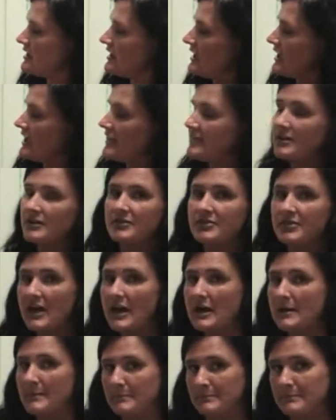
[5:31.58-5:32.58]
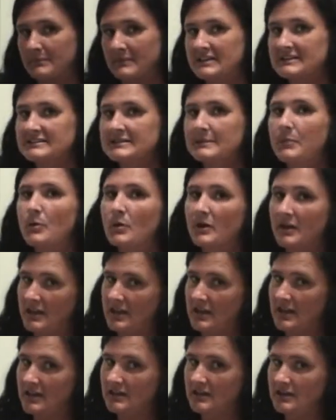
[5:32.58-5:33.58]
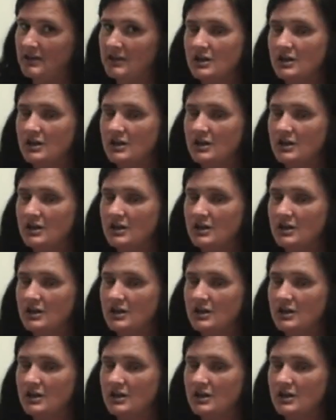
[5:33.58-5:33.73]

and their thumb is supporting it.